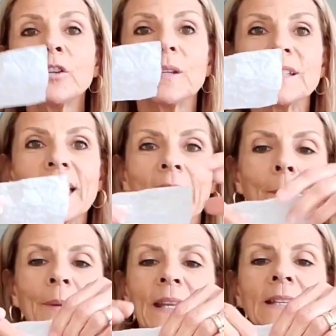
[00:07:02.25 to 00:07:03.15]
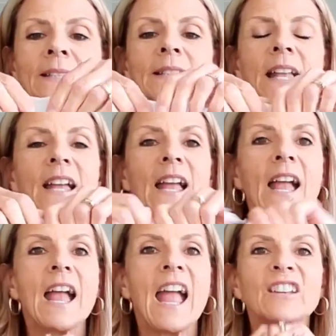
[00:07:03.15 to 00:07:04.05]
You can take a piece
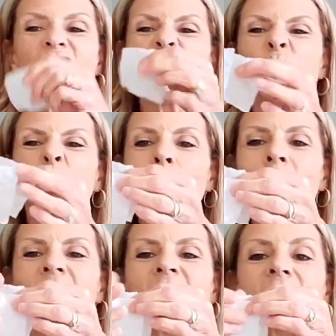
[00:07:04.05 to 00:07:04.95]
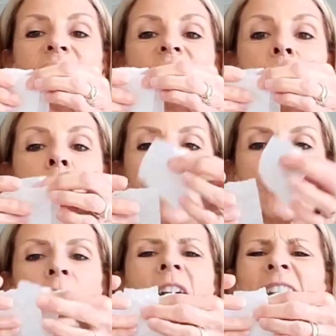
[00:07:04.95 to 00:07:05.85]
and just rip it into
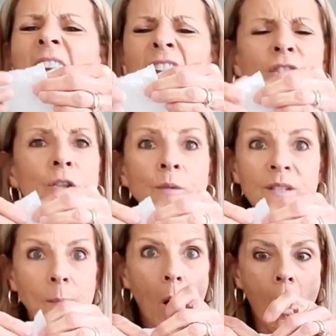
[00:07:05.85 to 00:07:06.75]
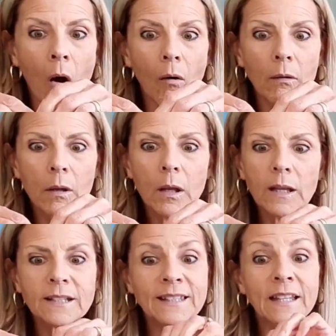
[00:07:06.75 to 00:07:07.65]
smaller, not too small,
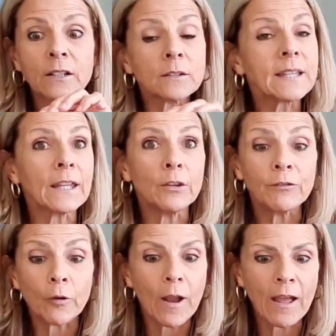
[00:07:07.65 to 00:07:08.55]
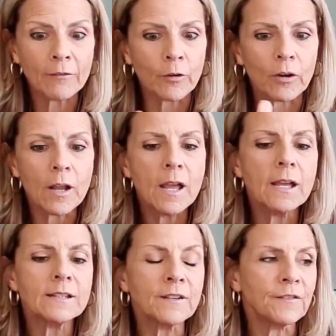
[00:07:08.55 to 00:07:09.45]
because then it'll take you forever
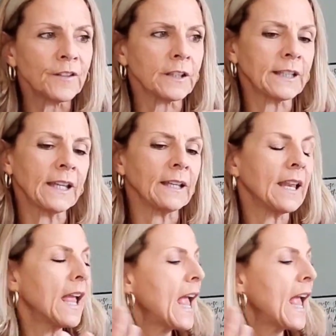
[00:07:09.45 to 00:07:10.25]
to fill it in.